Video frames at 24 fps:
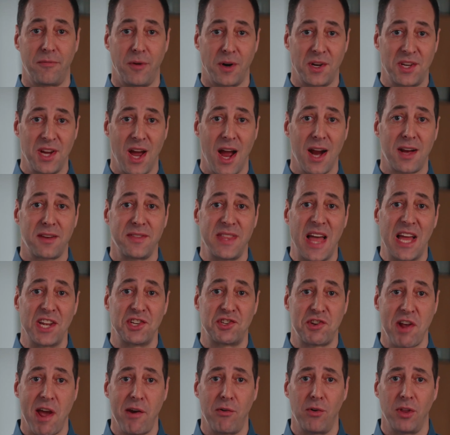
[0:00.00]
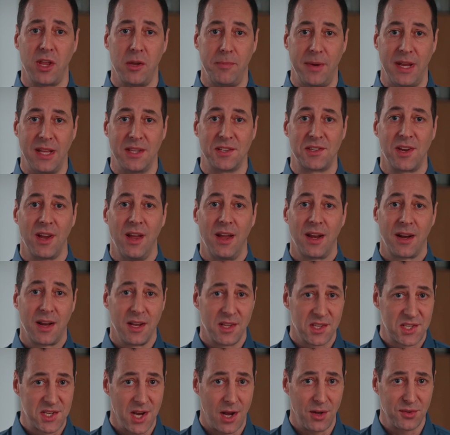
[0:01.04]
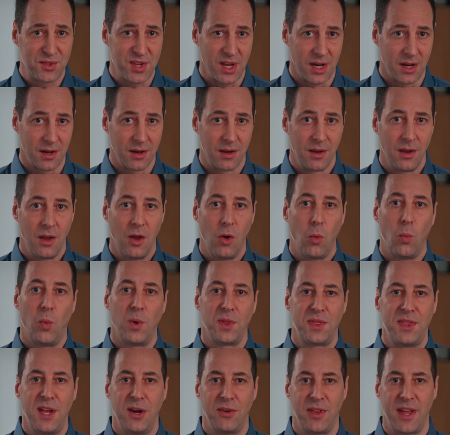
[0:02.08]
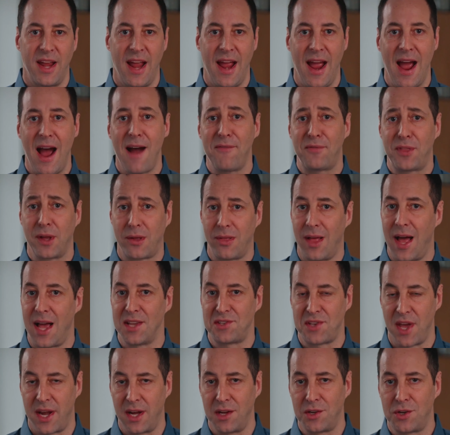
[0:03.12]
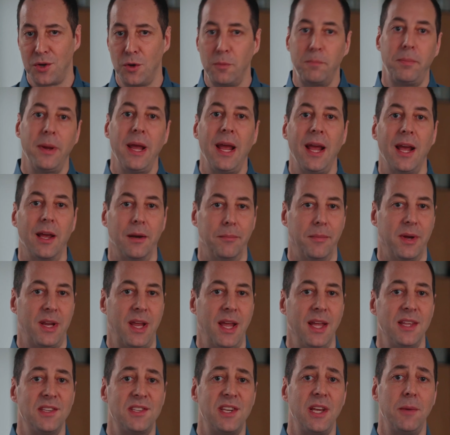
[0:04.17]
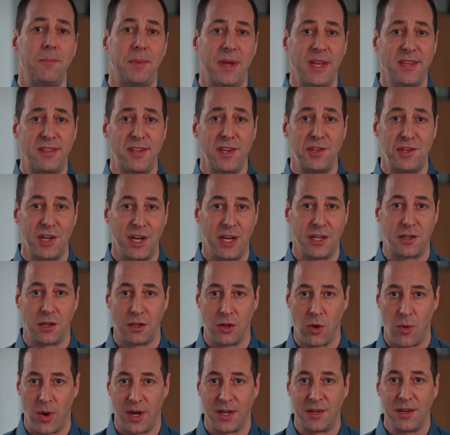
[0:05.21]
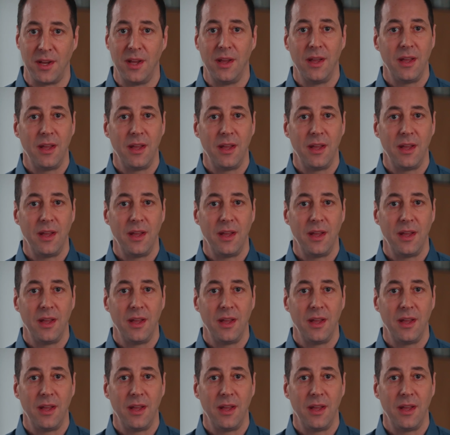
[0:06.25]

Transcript: for Tuck, that generally means consulting, with nearly half the class heading to Bain, McKinsey, BCG, Deloitte,